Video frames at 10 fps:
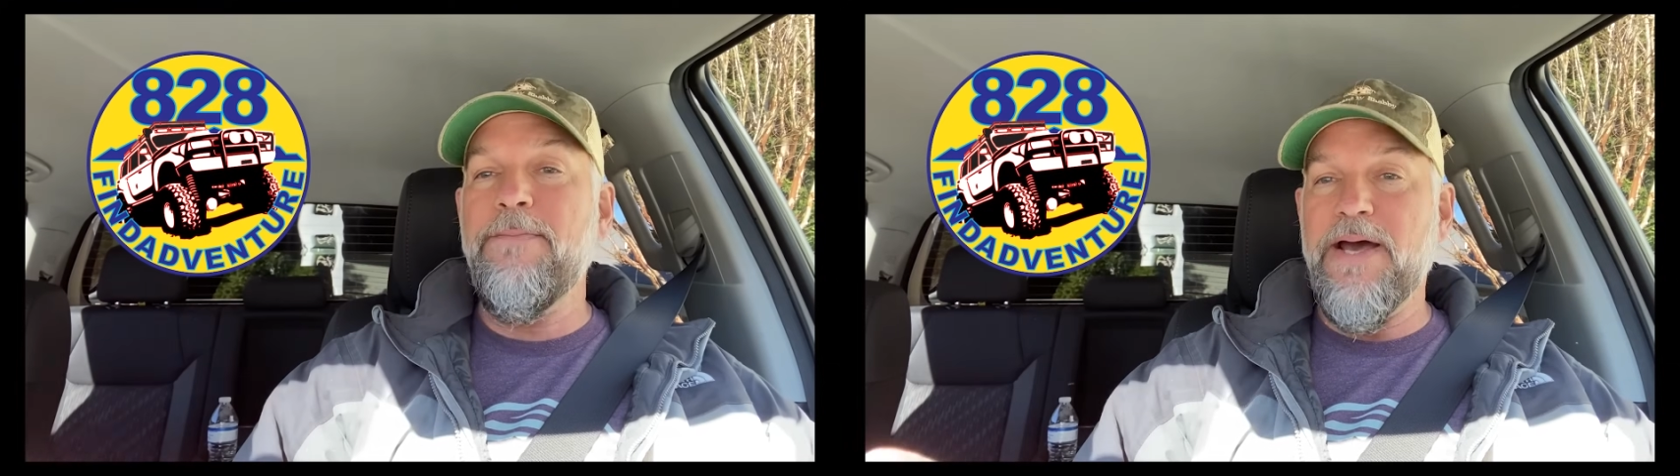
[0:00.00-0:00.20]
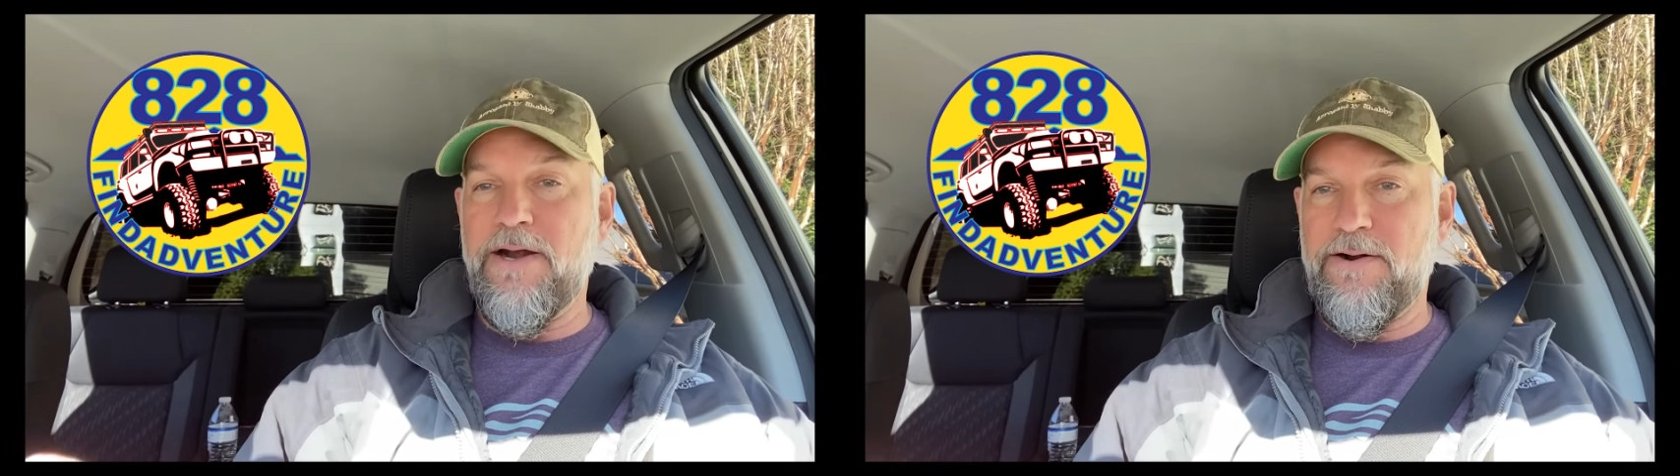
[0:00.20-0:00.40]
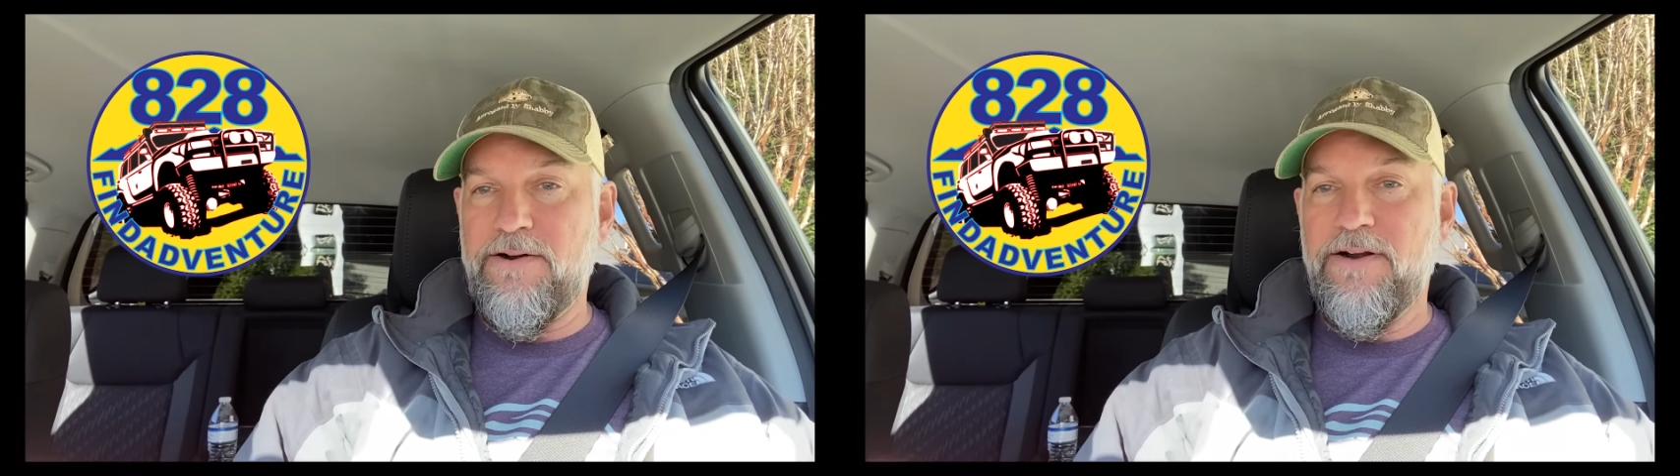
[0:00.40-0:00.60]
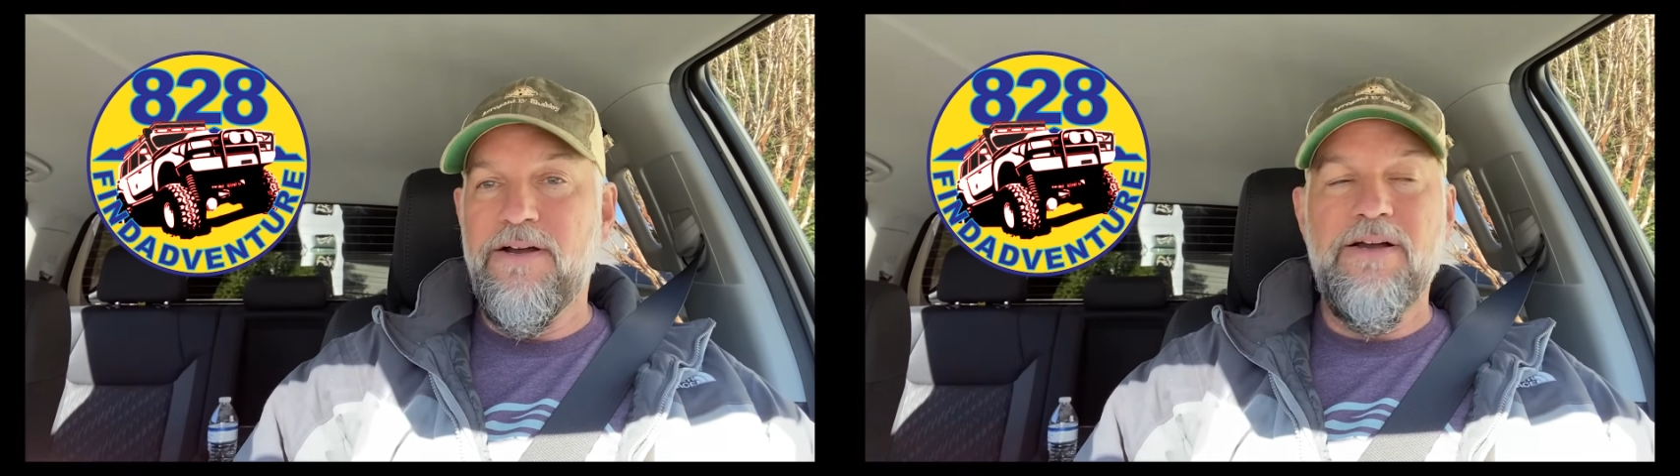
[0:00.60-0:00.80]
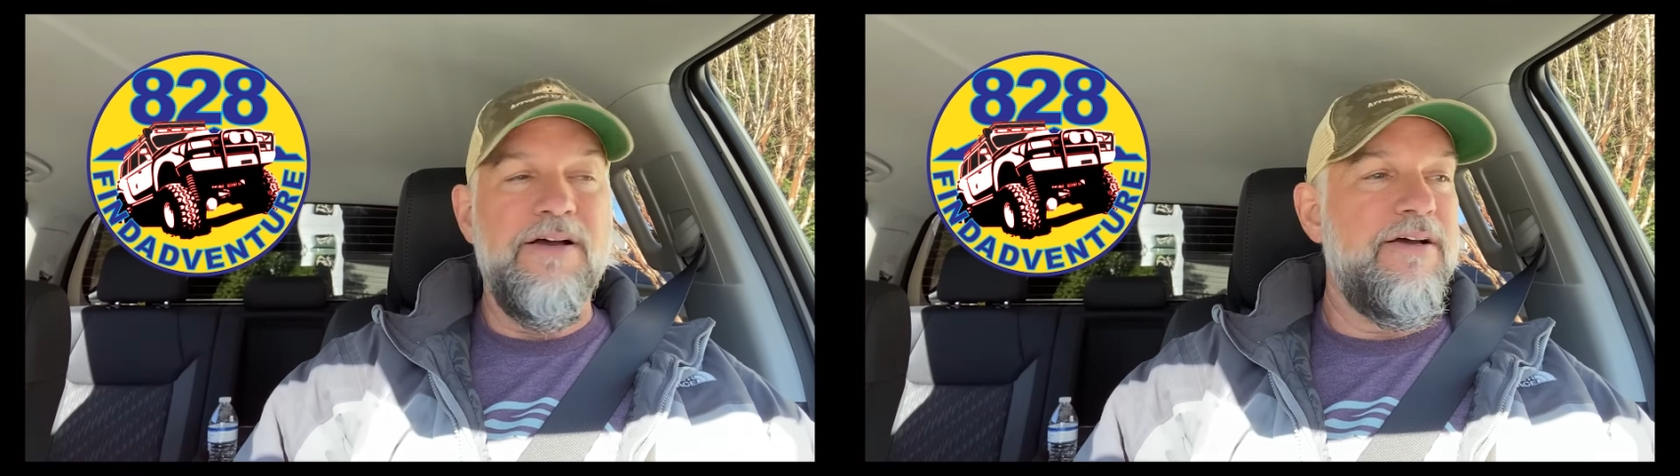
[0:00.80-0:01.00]
better,
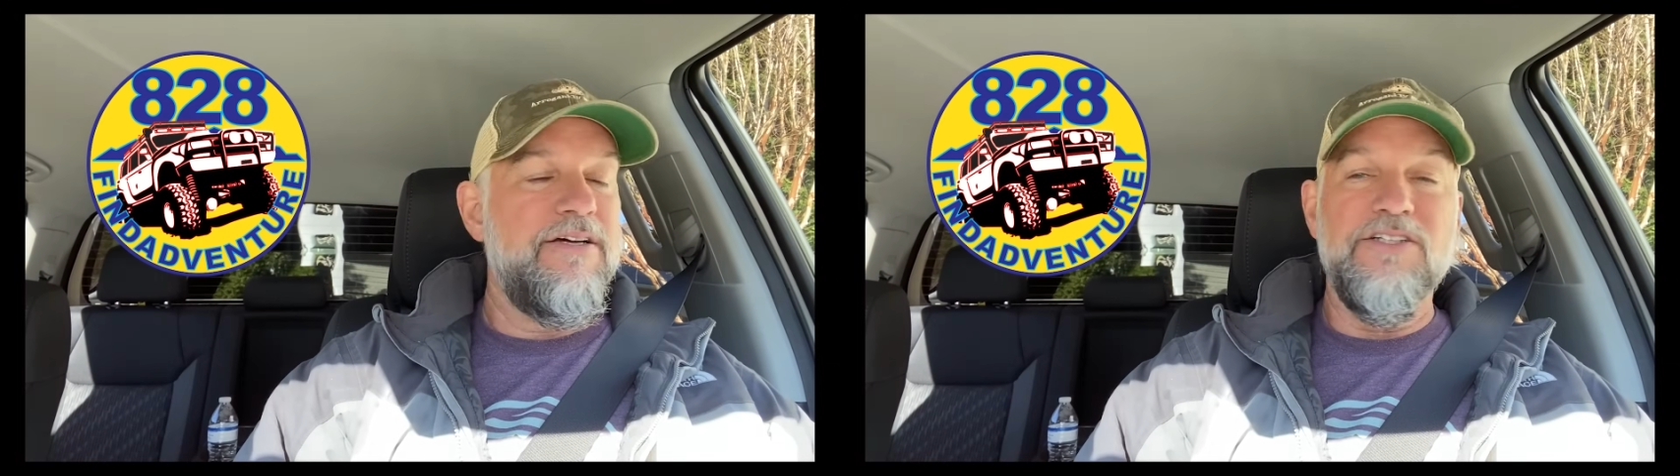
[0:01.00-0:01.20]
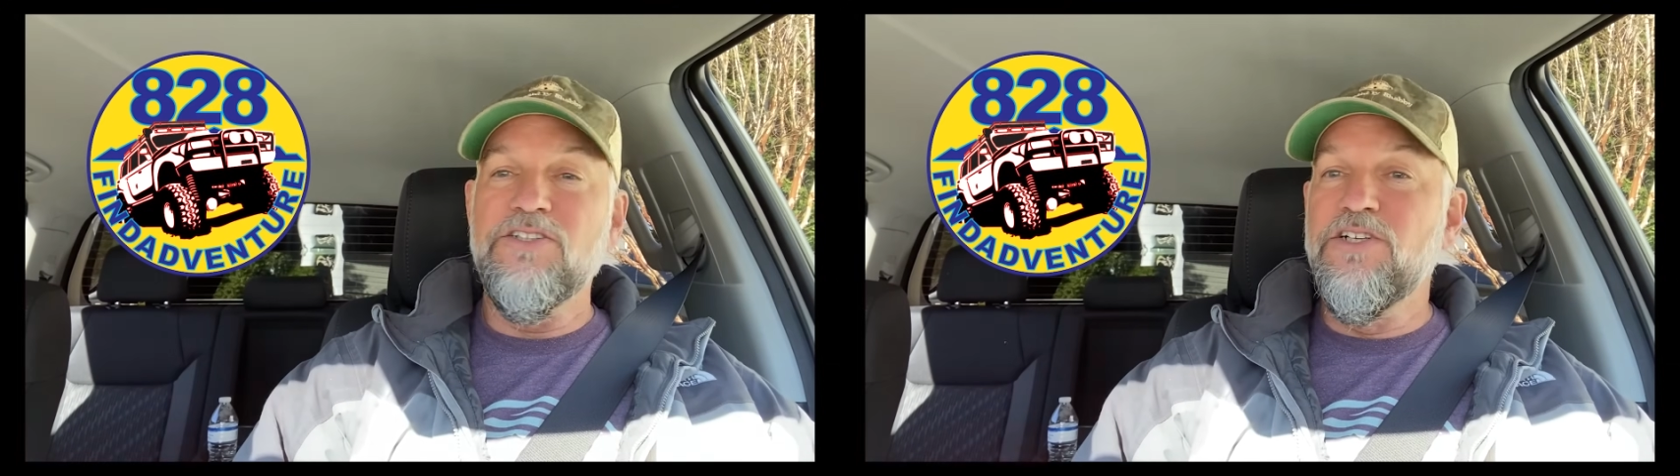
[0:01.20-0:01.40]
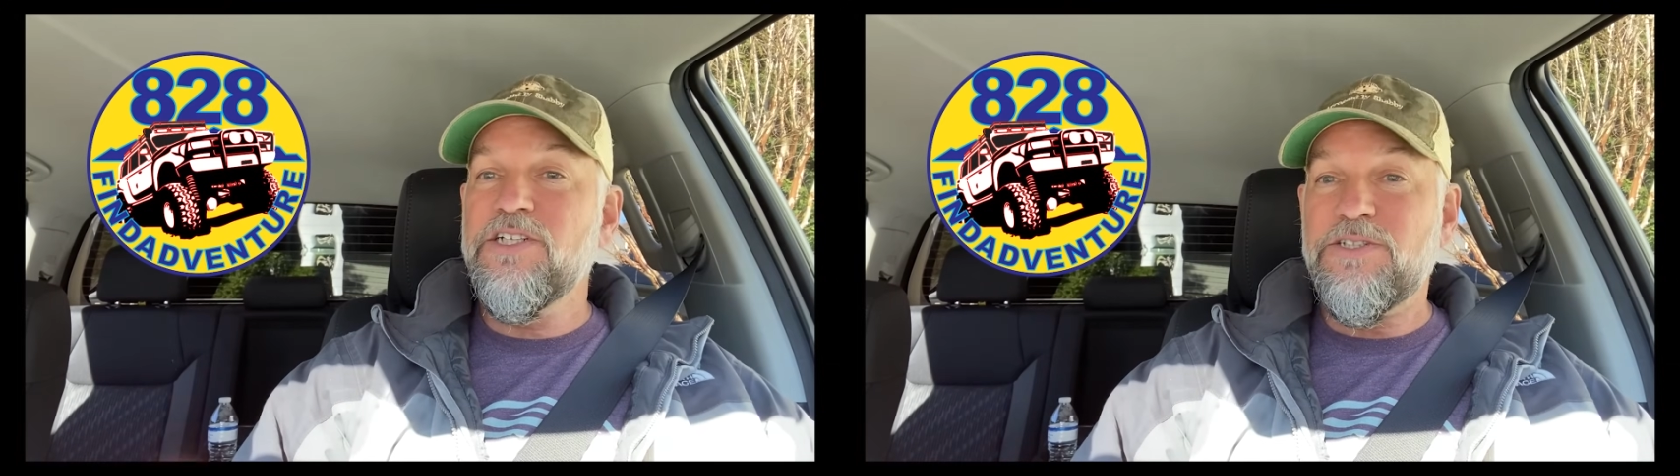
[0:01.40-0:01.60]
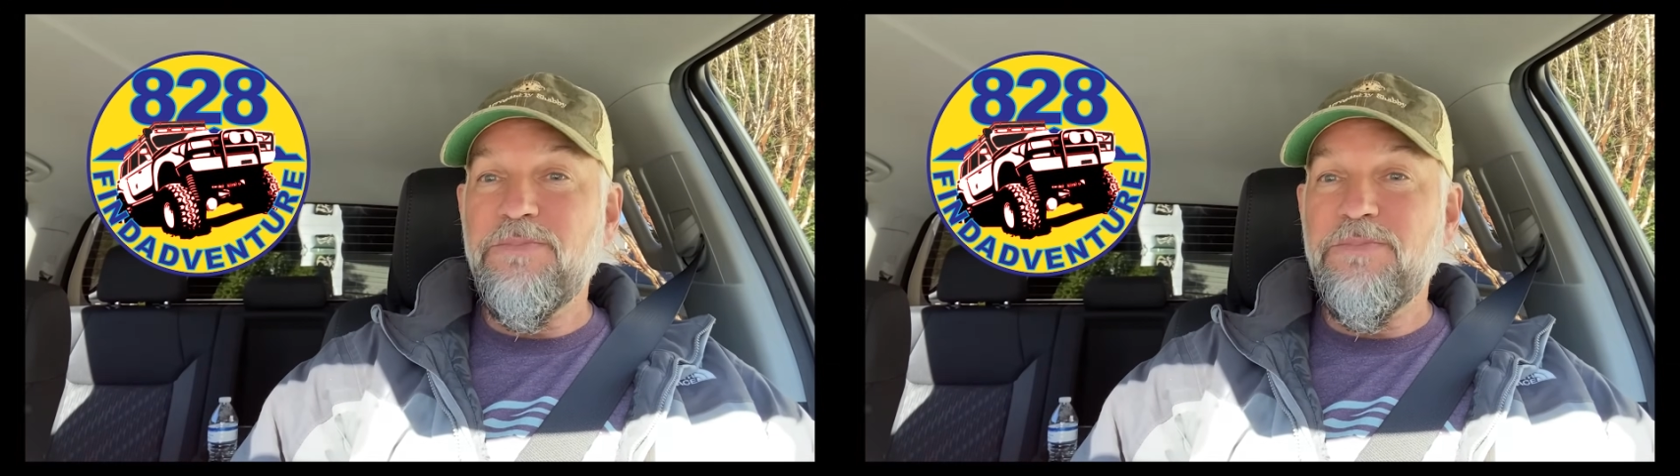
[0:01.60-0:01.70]
looks